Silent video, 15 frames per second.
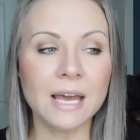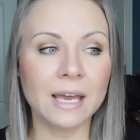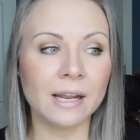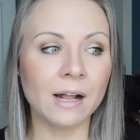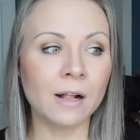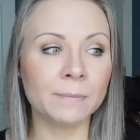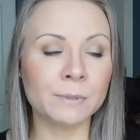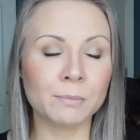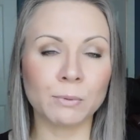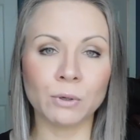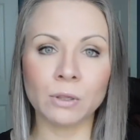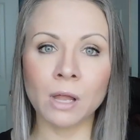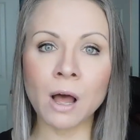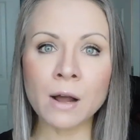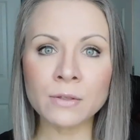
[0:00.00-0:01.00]
It helps
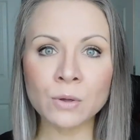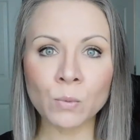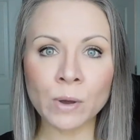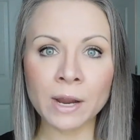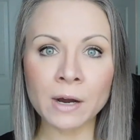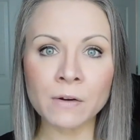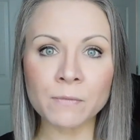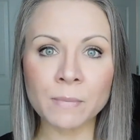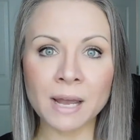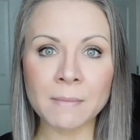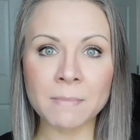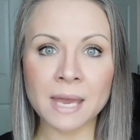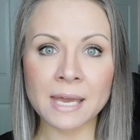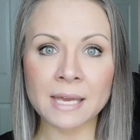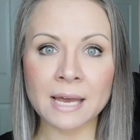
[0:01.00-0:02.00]
prolong the wear of my
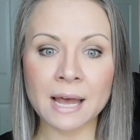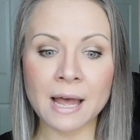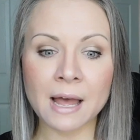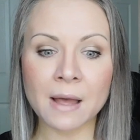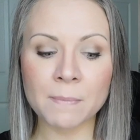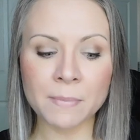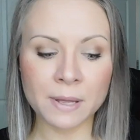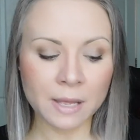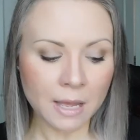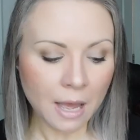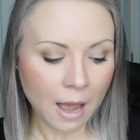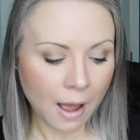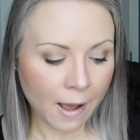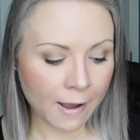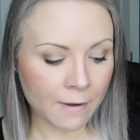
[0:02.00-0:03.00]
makeup.
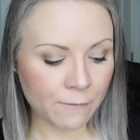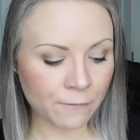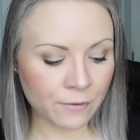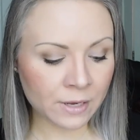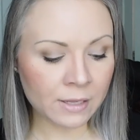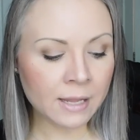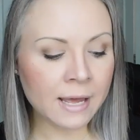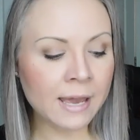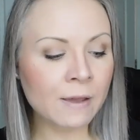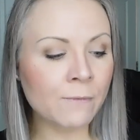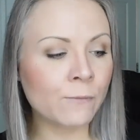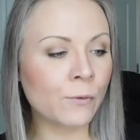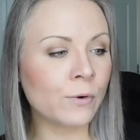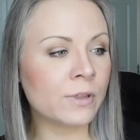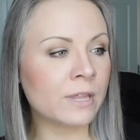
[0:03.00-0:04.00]
I feel like
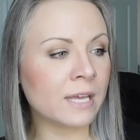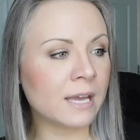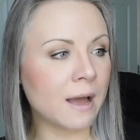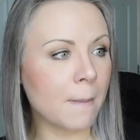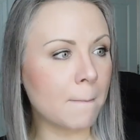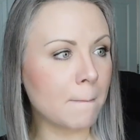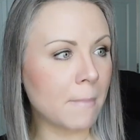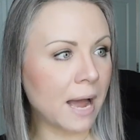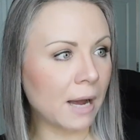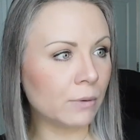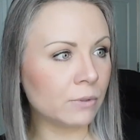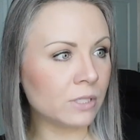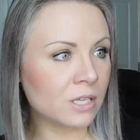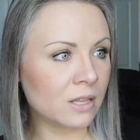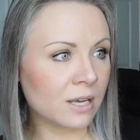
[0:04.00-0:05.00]
for the
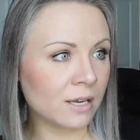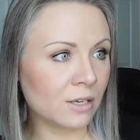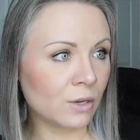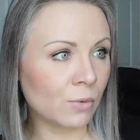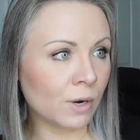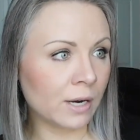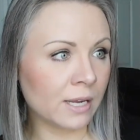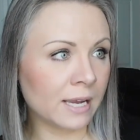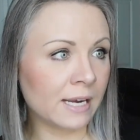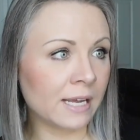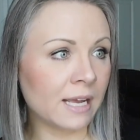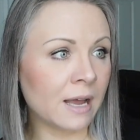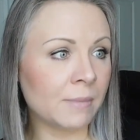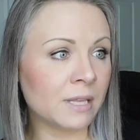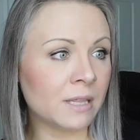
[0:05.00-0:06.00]
amount that you are
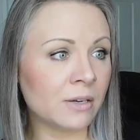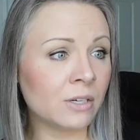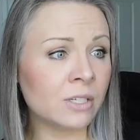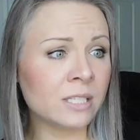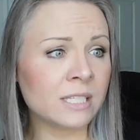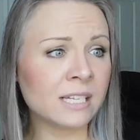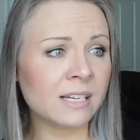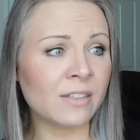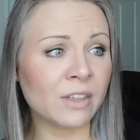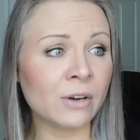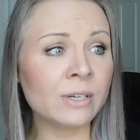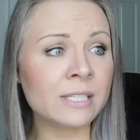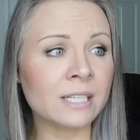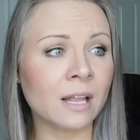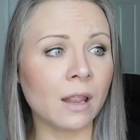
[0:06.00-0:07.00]
getting, I mean, there's
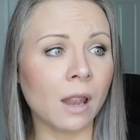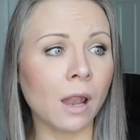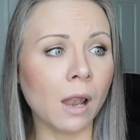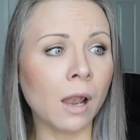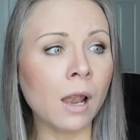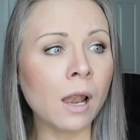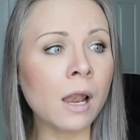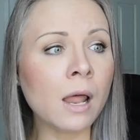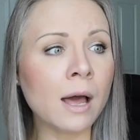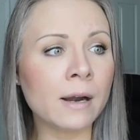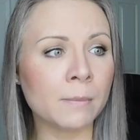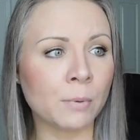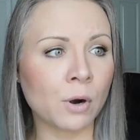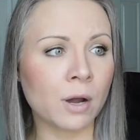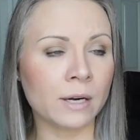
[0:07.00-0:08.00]
there is a
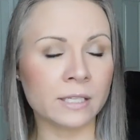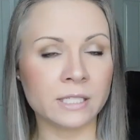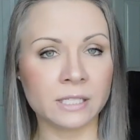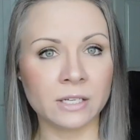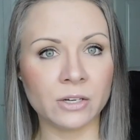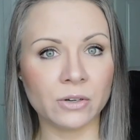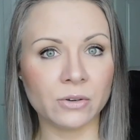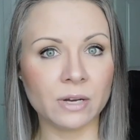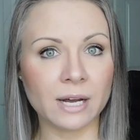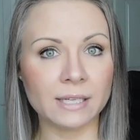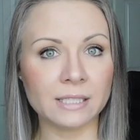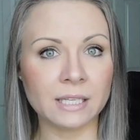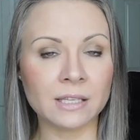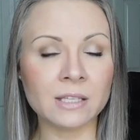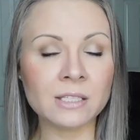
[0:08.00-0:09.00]
lot of product in here, you
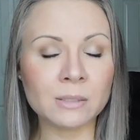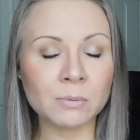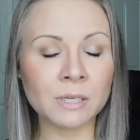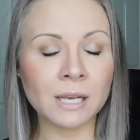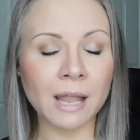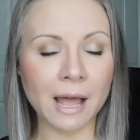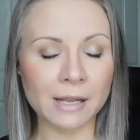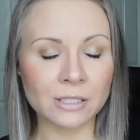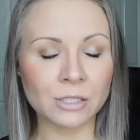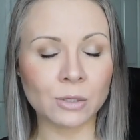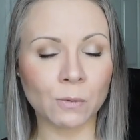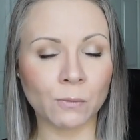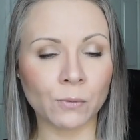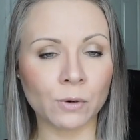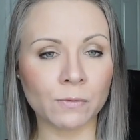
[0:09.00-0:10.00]
guys. Like this would last
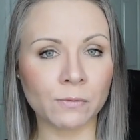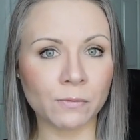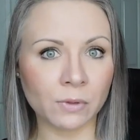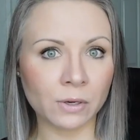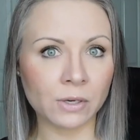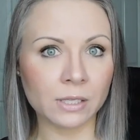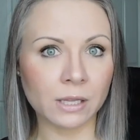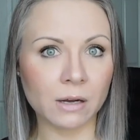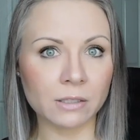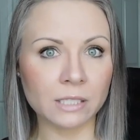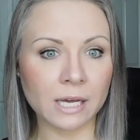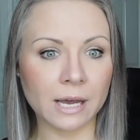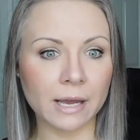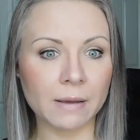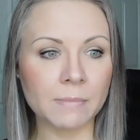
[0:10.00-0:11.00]
you for a very long
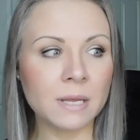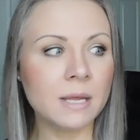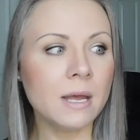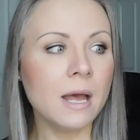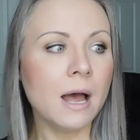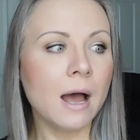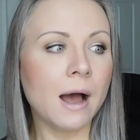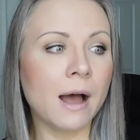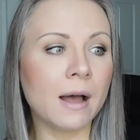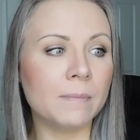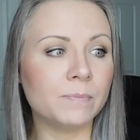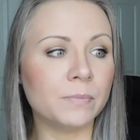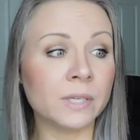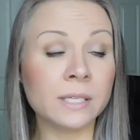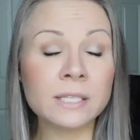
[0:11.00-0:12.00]
time.
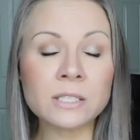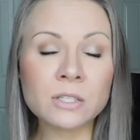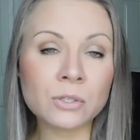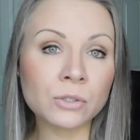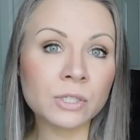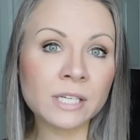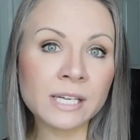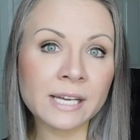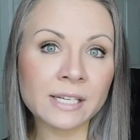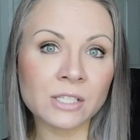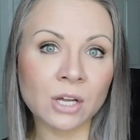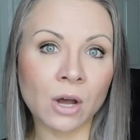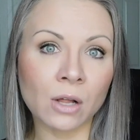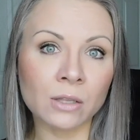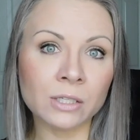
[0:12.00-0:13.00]
Um, it is
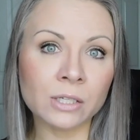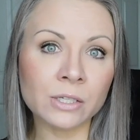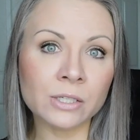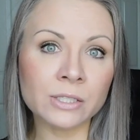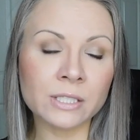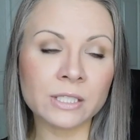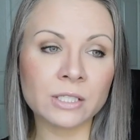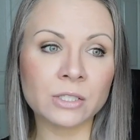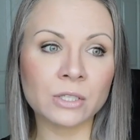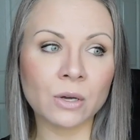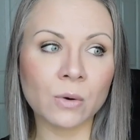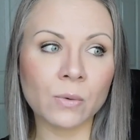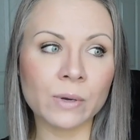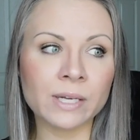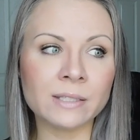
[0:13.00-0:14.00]
$38,
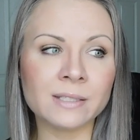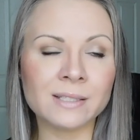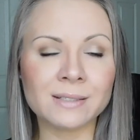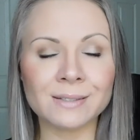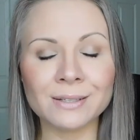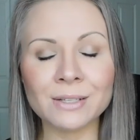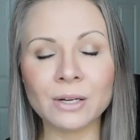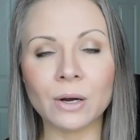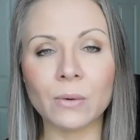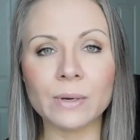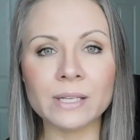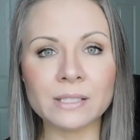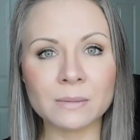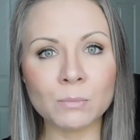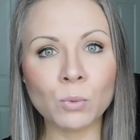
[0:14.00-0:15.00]
so it's, you know,
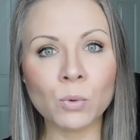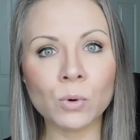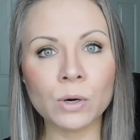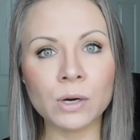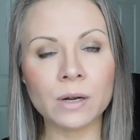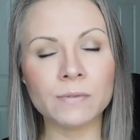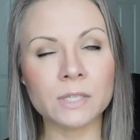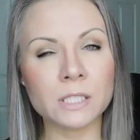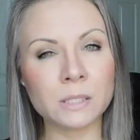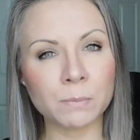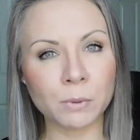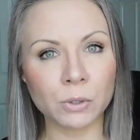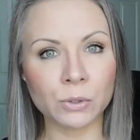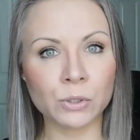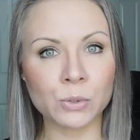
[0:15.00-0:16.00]
it's more of a
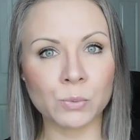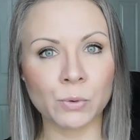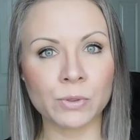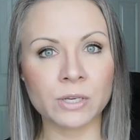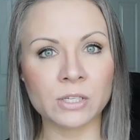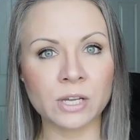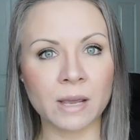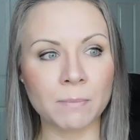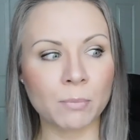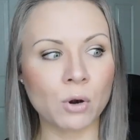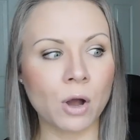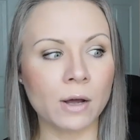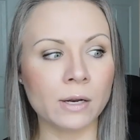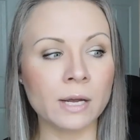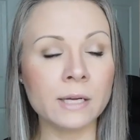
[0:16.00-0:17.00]
splurge-worthy type
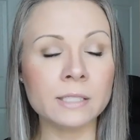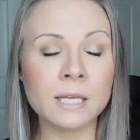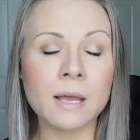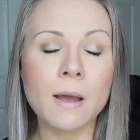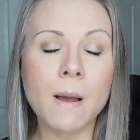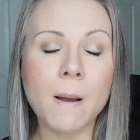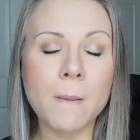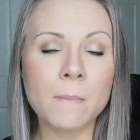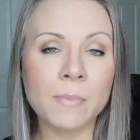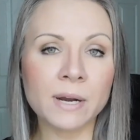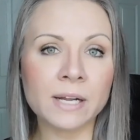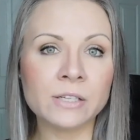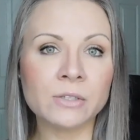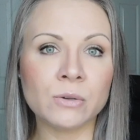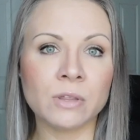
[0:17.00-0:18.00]
product, but
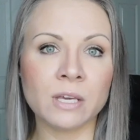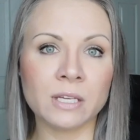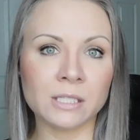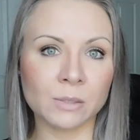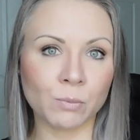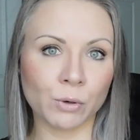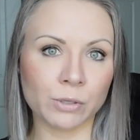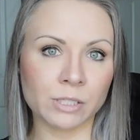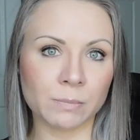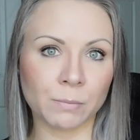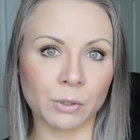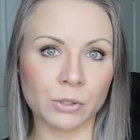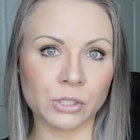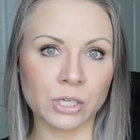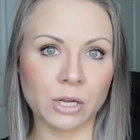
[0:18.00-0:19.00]
I do think it's worth
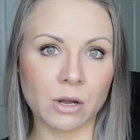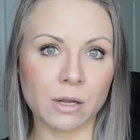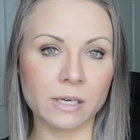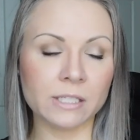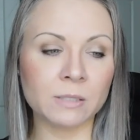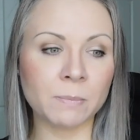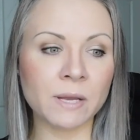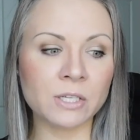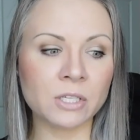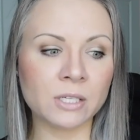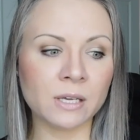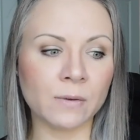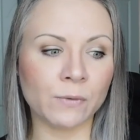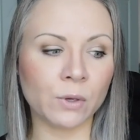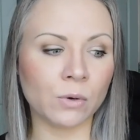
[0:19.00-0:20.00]
splurging on,
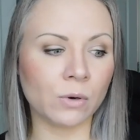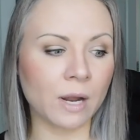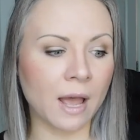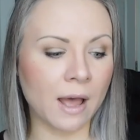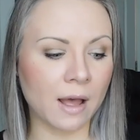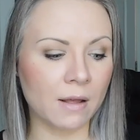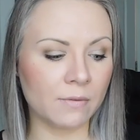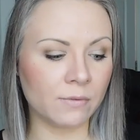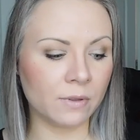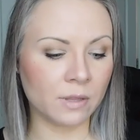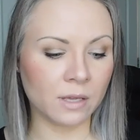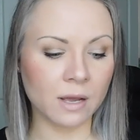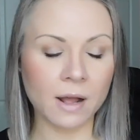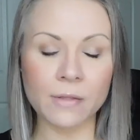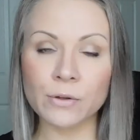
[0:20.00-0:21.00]
especially if you don't have
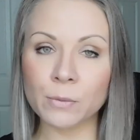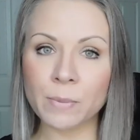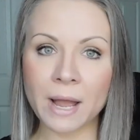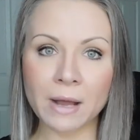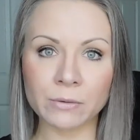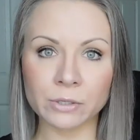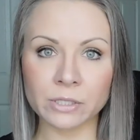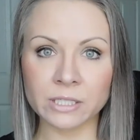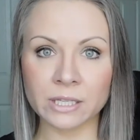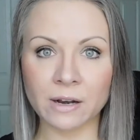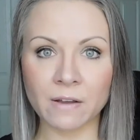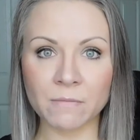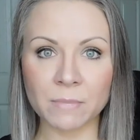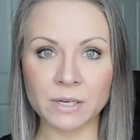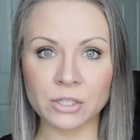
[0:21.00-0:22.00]
the other powders that
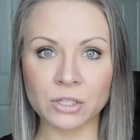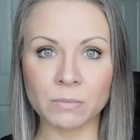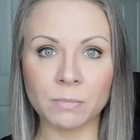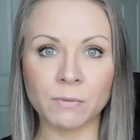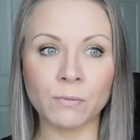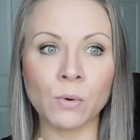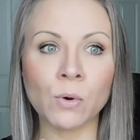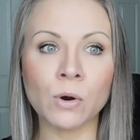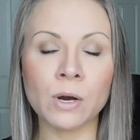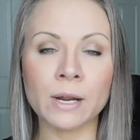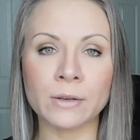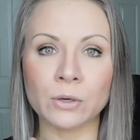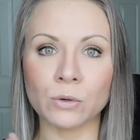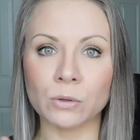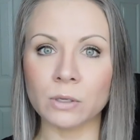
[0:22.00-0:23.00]
I've mentioned before
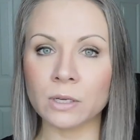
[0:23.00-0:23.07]
and you're